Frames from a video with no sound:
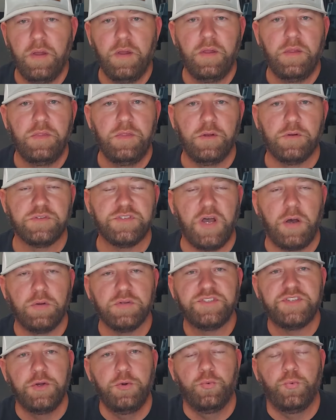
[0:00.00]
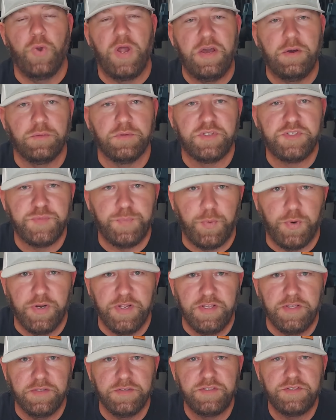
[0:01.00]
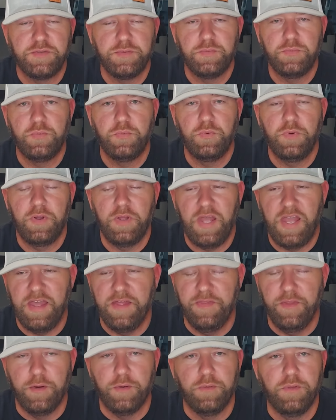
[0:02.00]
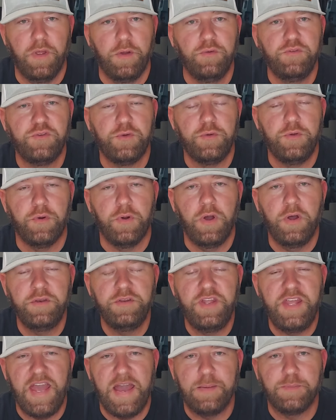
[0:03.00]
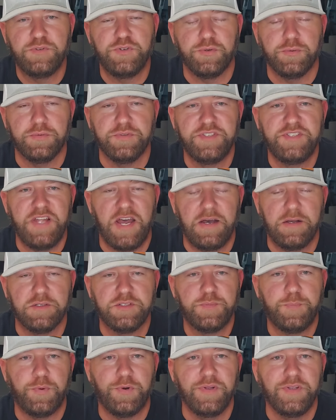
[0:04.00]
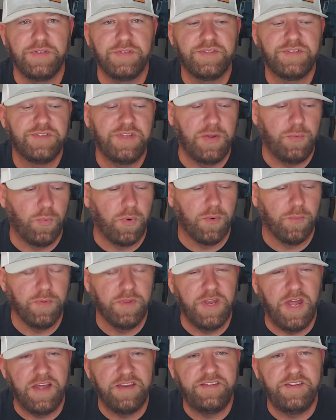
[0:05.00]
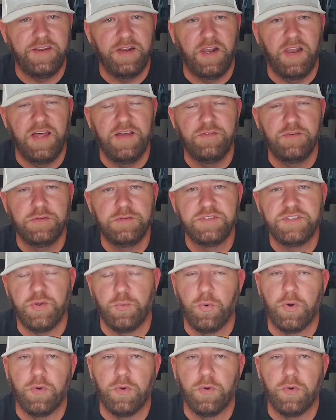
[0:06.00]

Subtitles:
There's also round springs, and those are your uncaptured style springs. They work with 1911s, they work